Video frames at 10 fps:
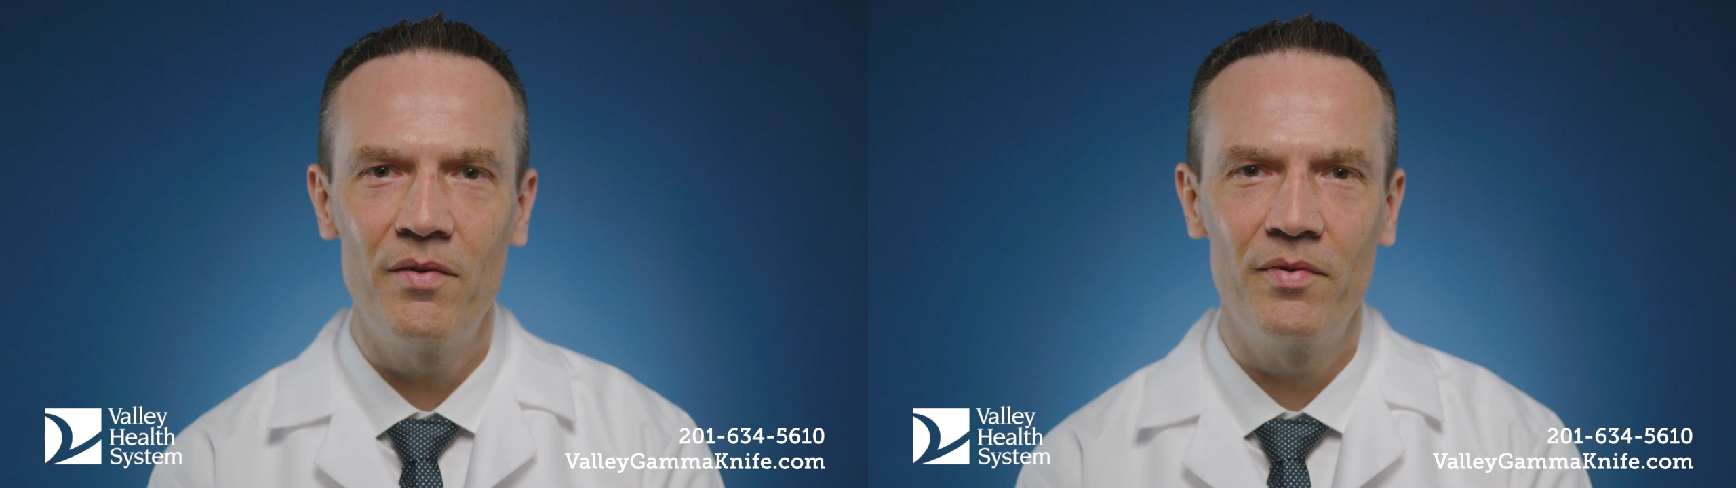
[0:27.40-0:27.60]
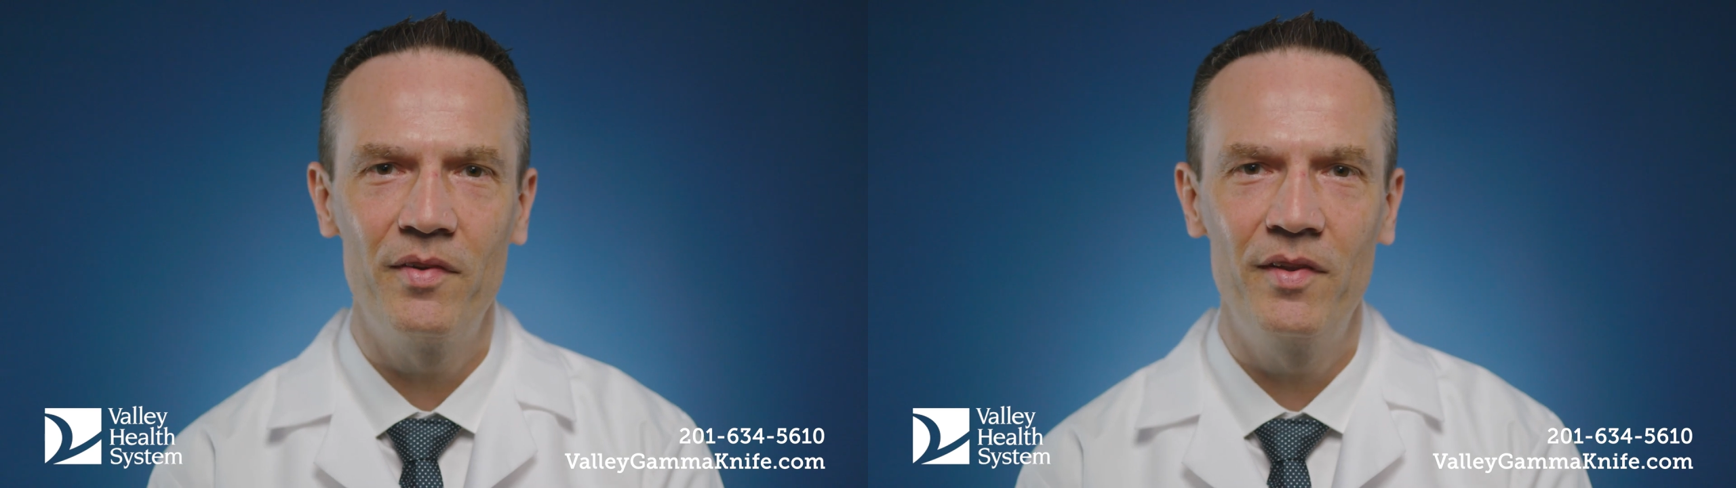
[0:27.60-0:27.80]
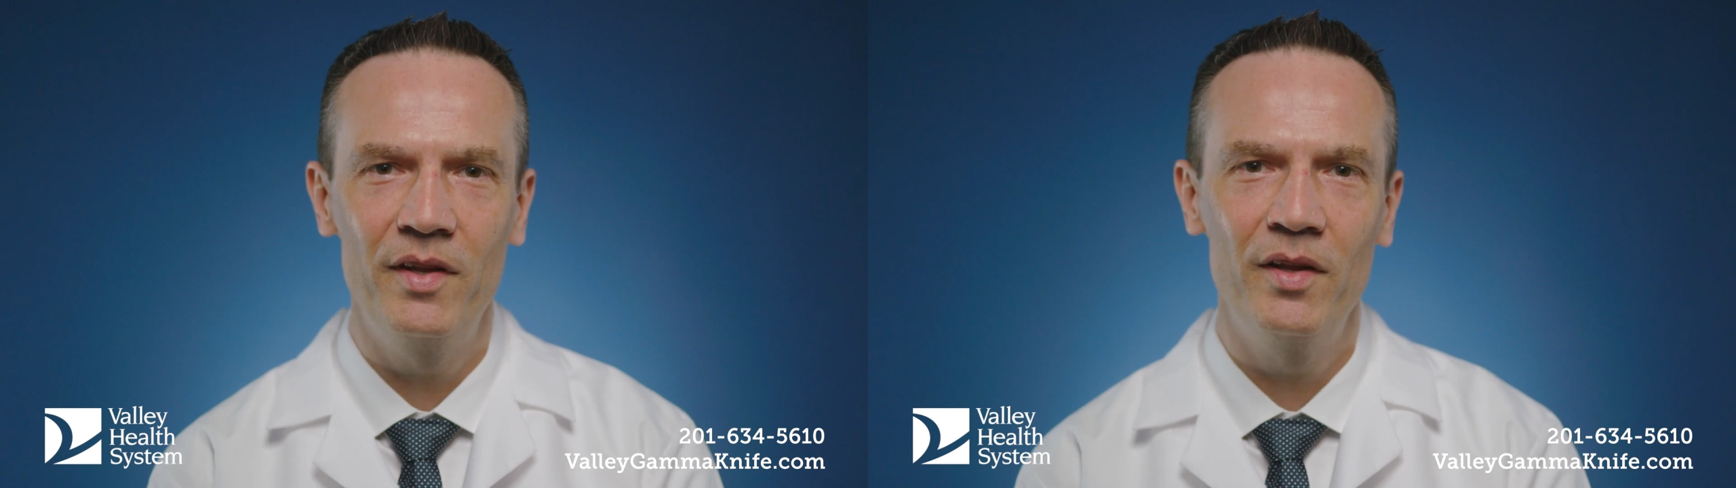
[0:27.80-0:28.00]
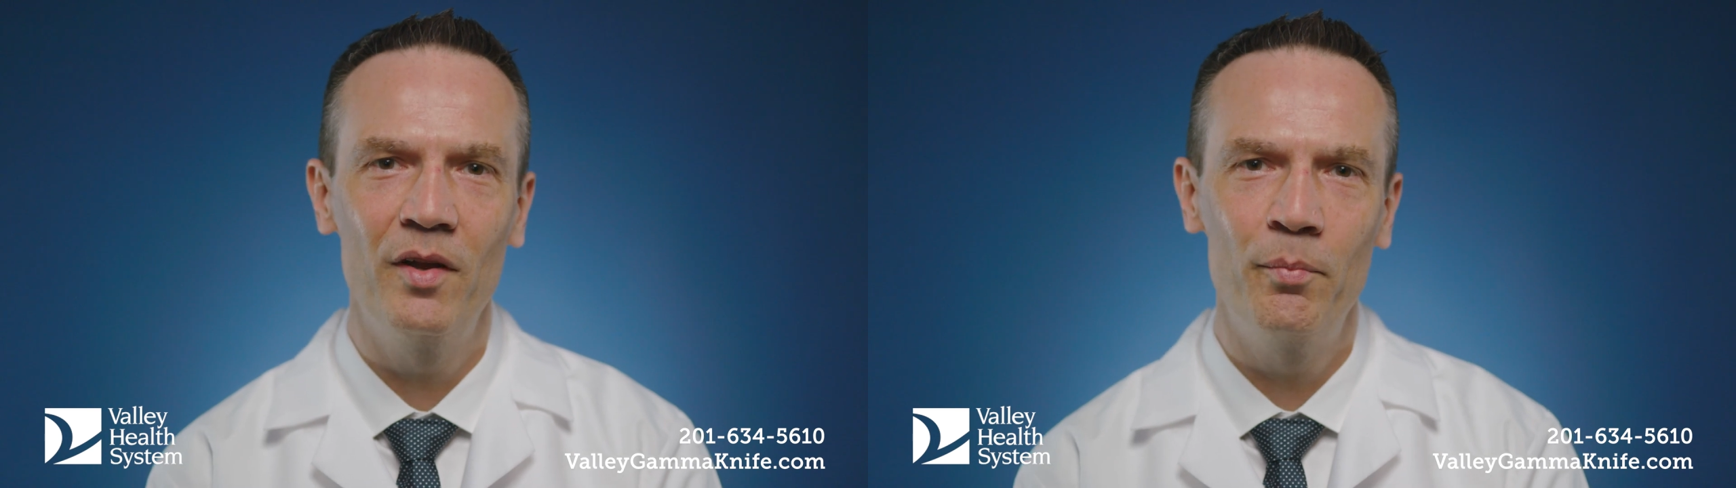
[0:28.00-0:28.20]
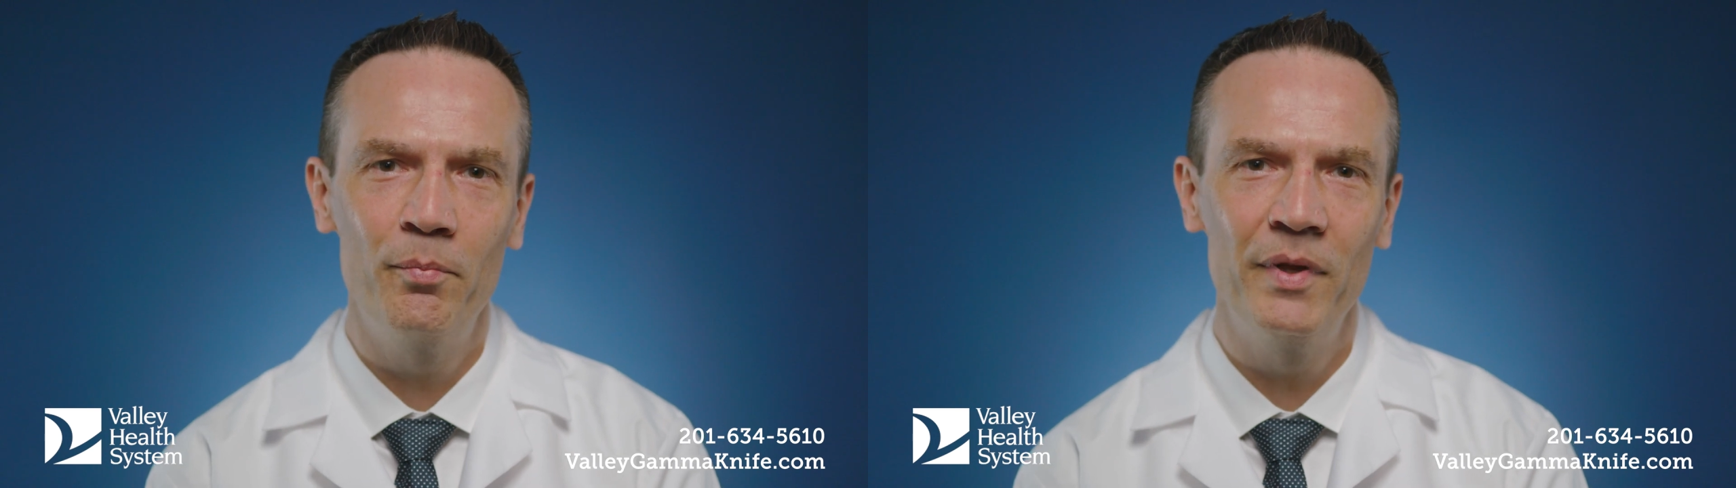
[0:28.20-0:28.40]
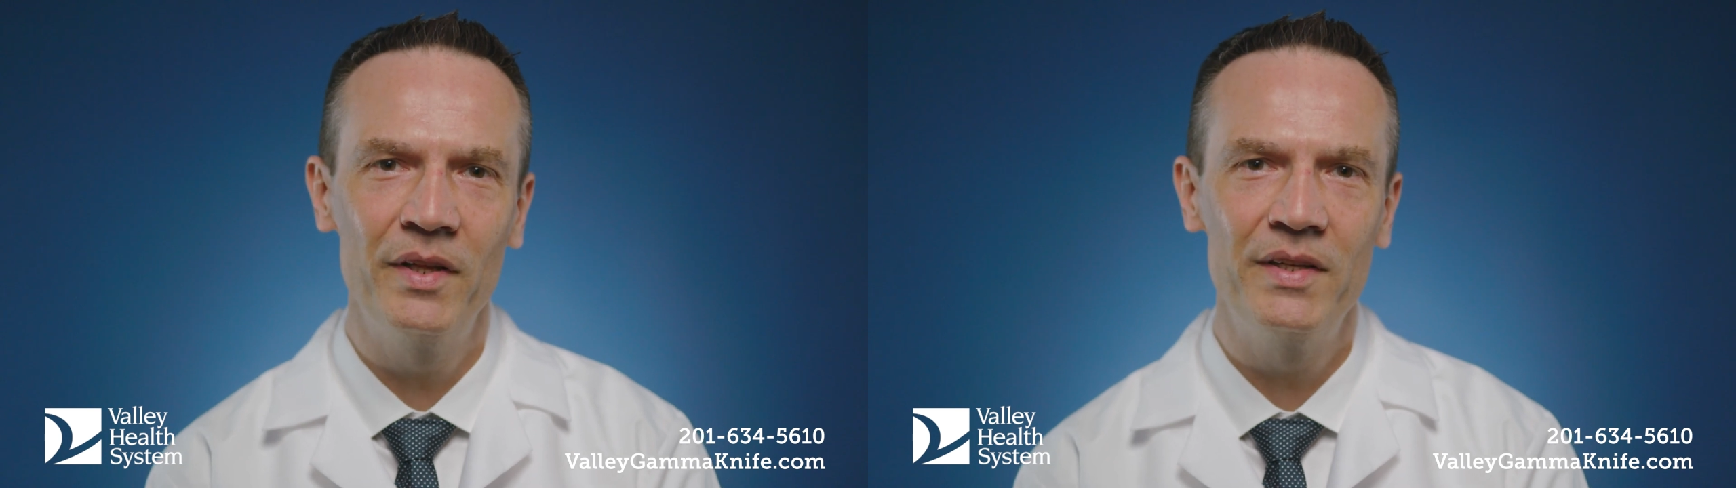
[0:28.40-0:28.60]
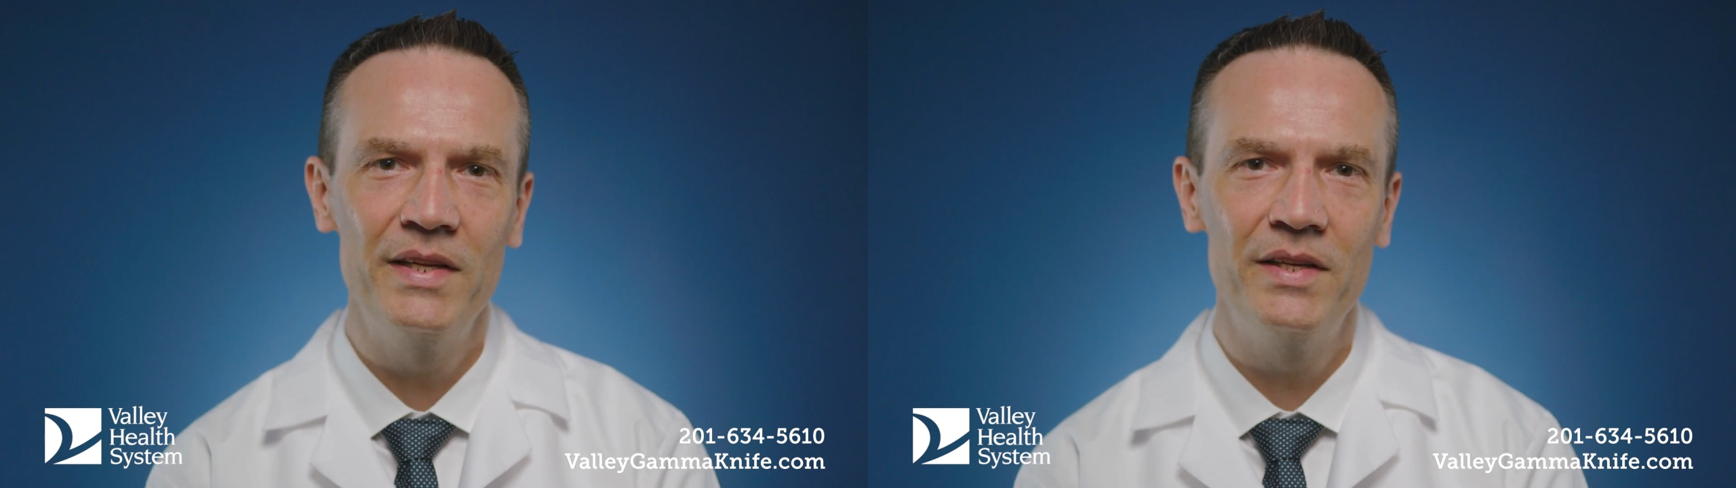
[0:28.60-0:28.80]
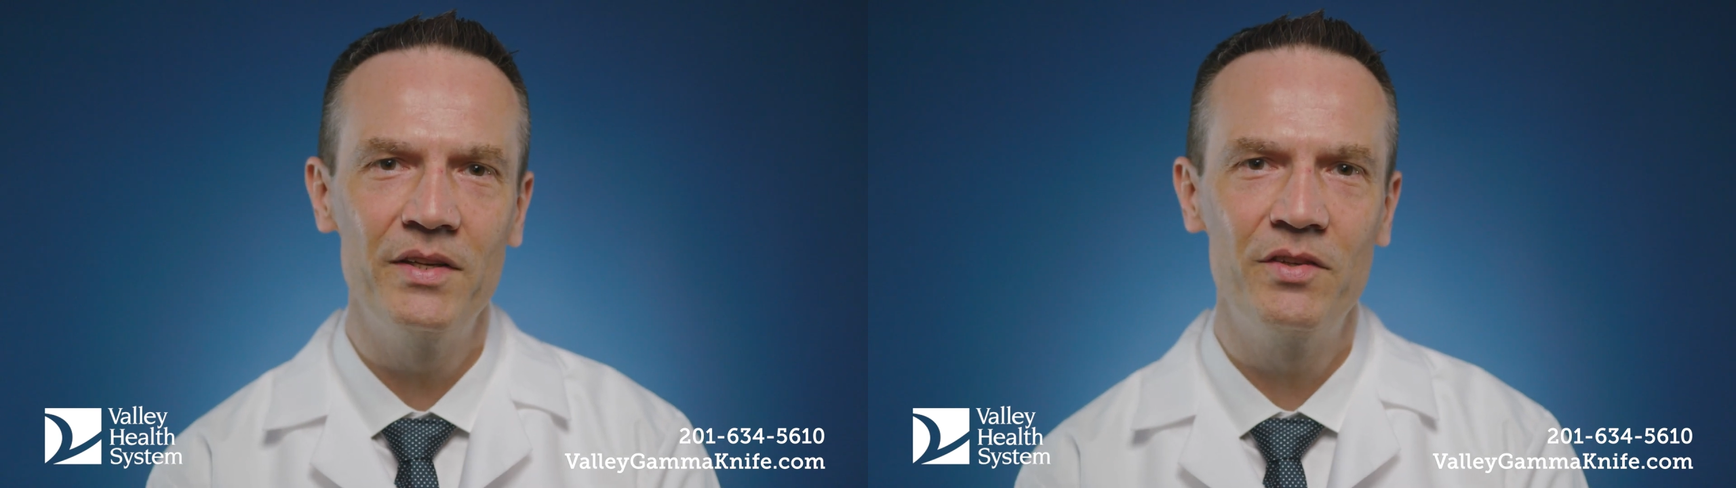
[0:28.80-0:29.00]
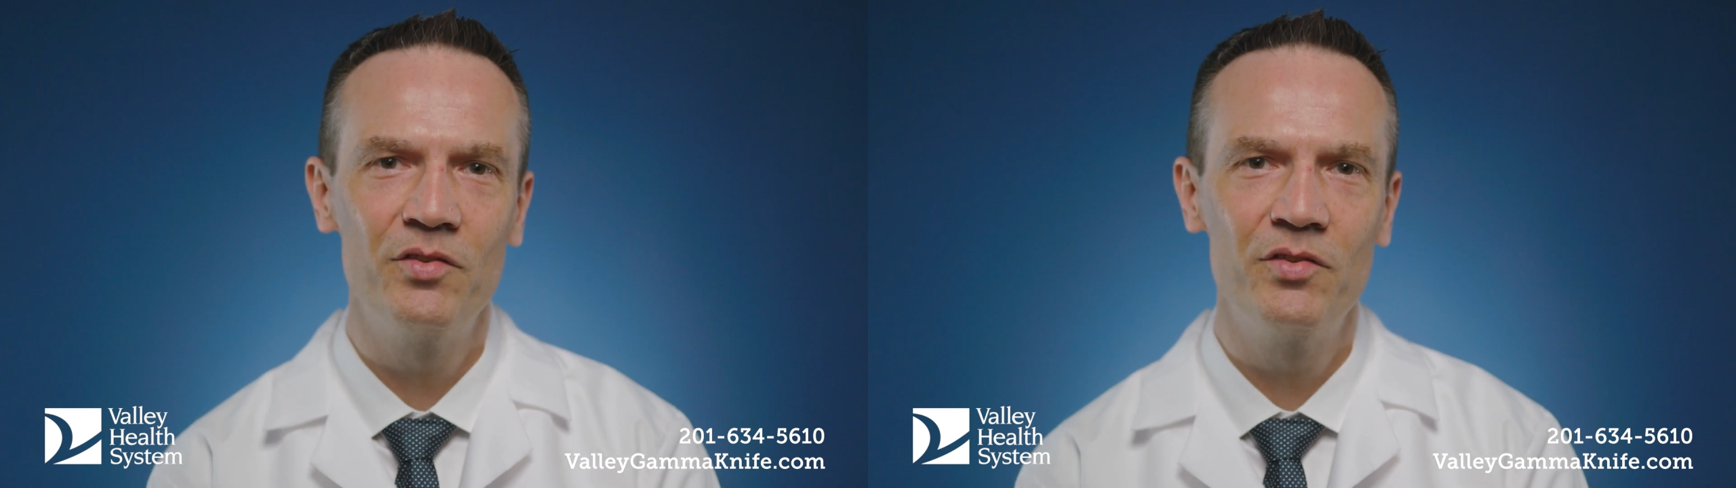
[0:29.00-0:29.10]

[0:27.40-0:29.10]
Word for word: offers the ability to